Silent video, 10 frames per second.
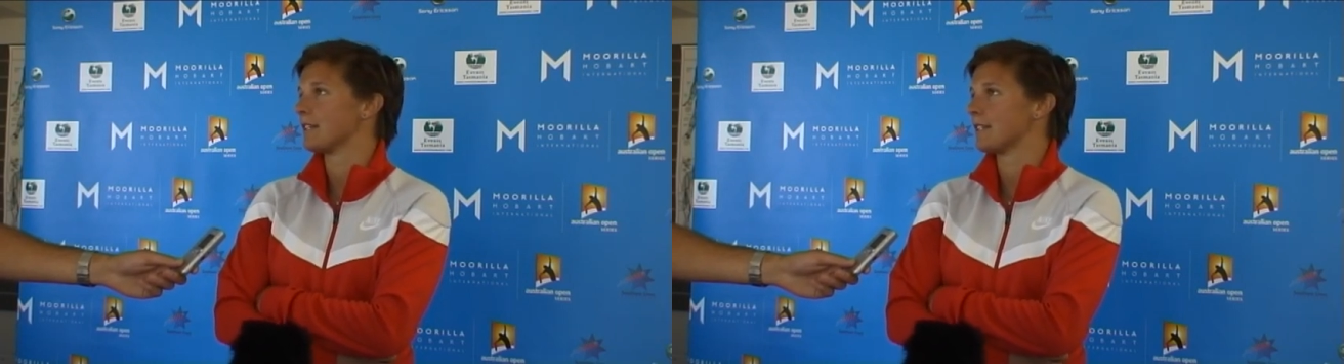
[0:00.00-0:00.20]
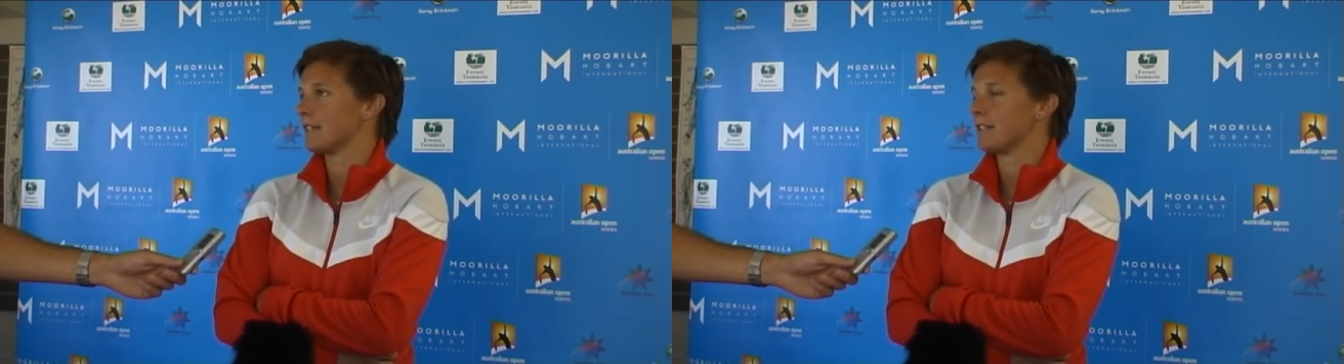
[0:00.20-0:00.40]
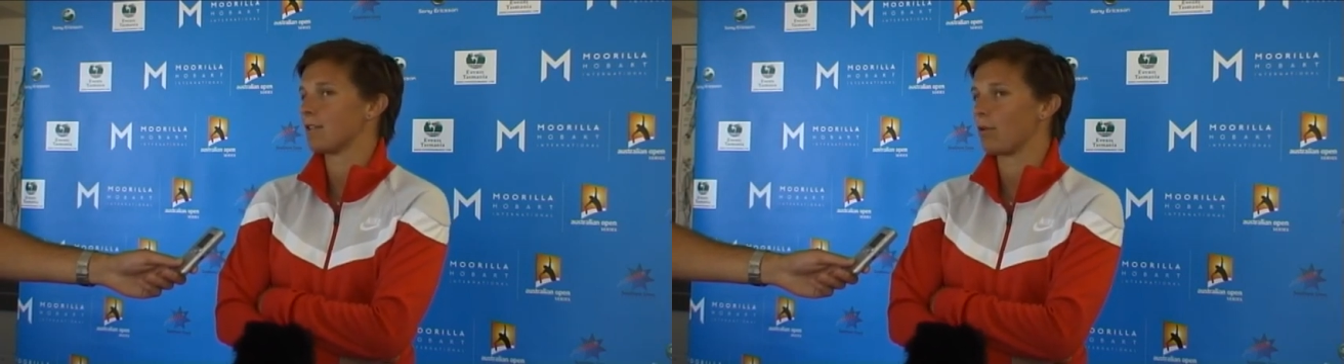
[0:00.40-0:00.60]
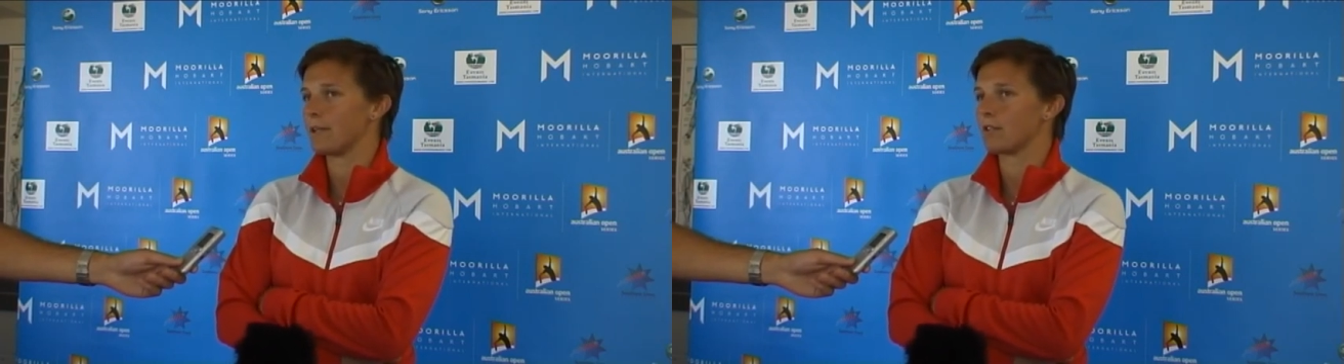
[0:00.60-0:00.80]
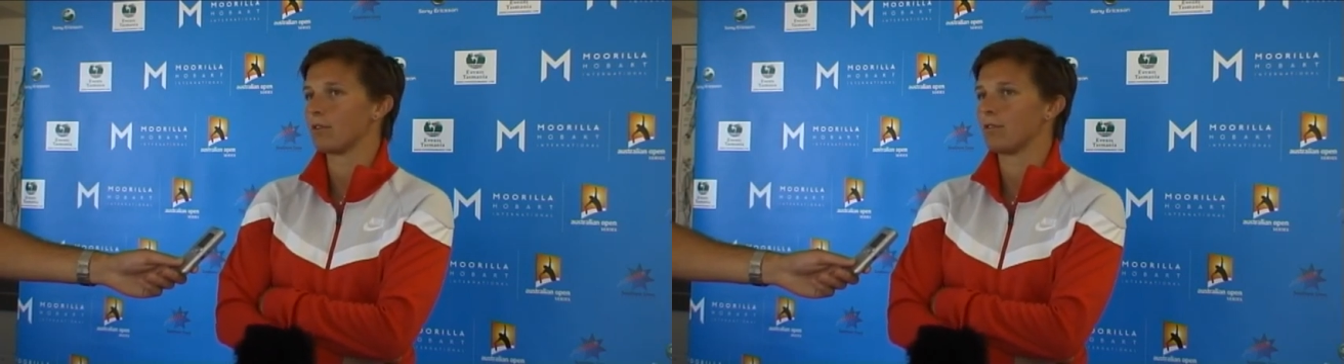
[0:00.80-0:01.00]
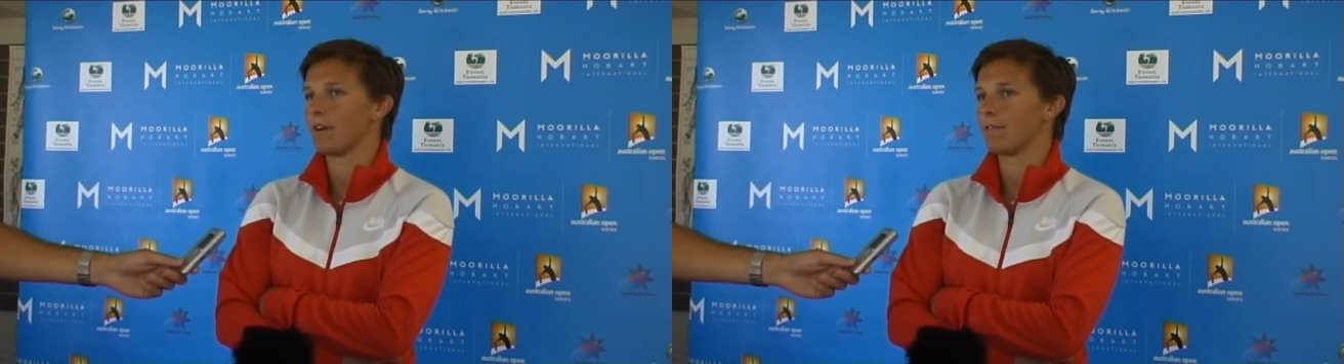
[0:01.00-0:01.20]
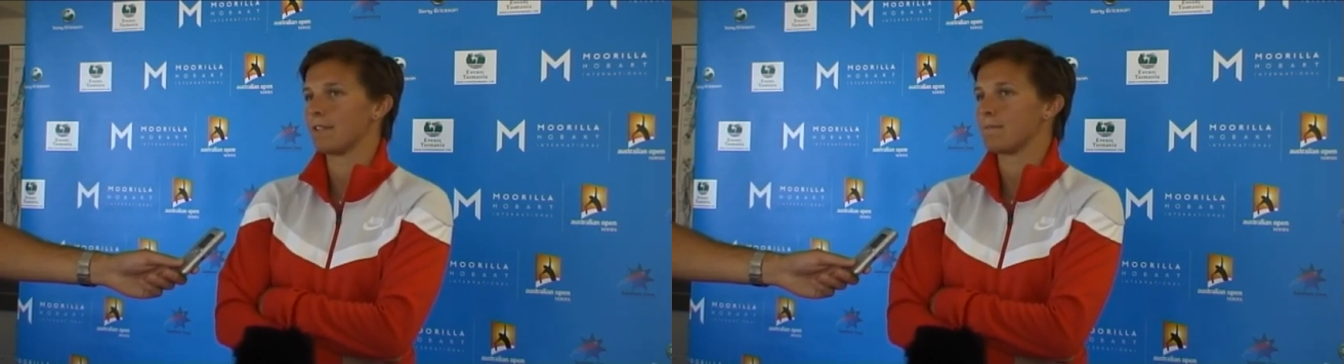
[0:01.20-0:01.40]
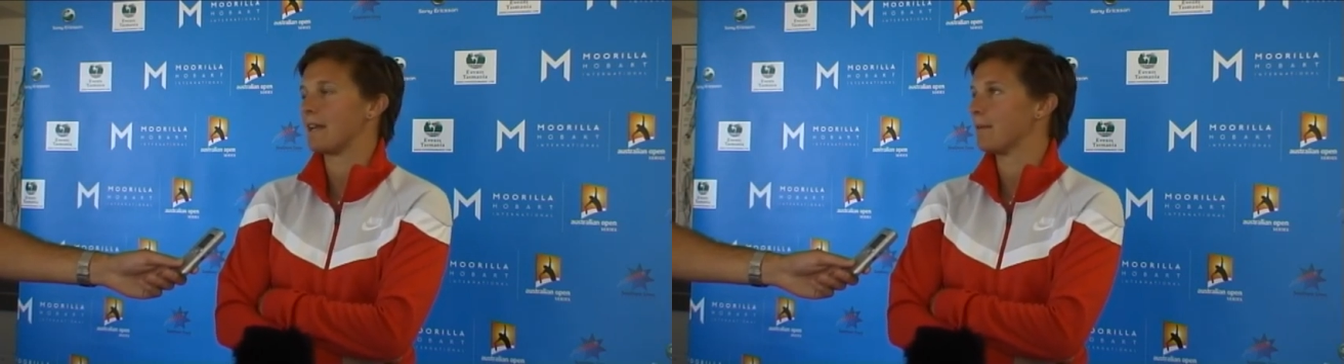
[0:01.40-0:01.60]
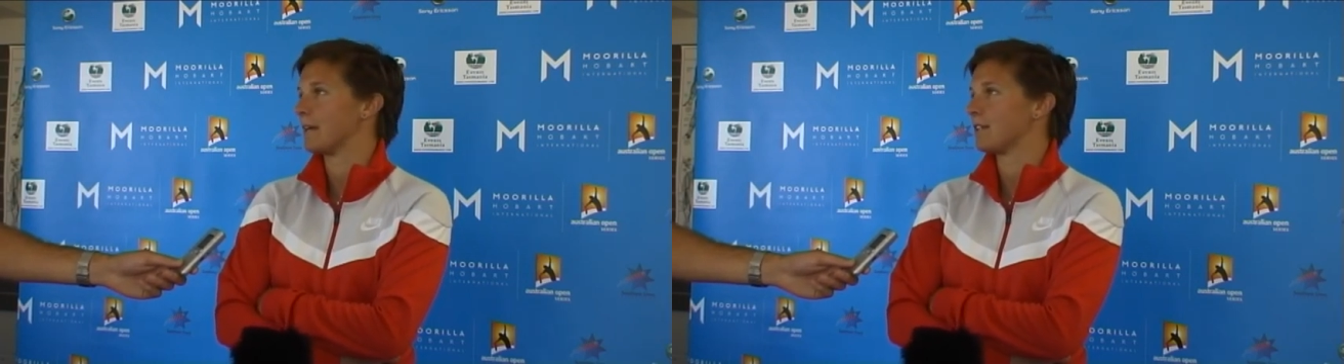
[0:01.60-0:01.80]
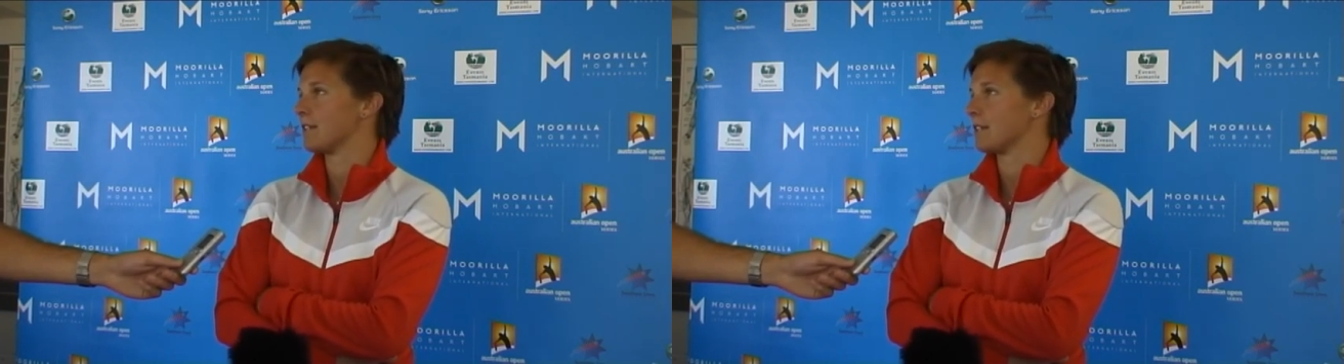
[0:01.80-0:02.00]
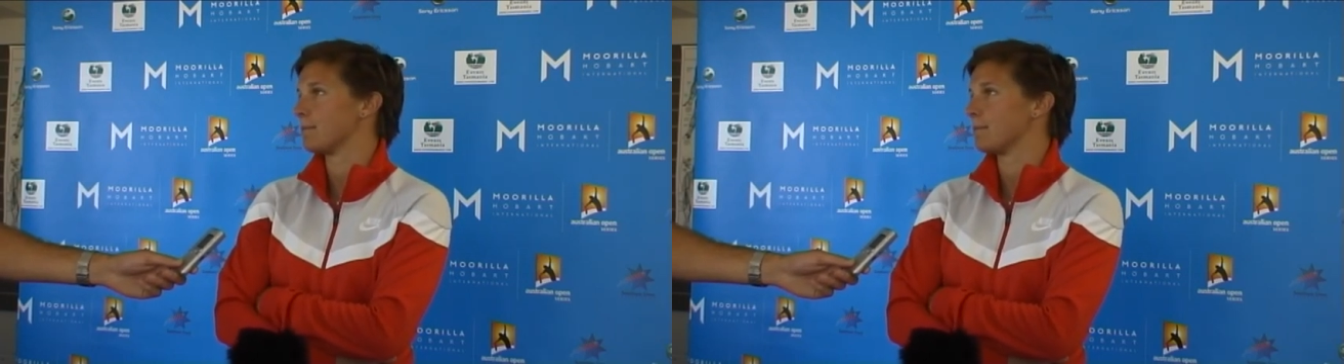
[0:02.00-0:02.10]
It's it's always good to have as many matches as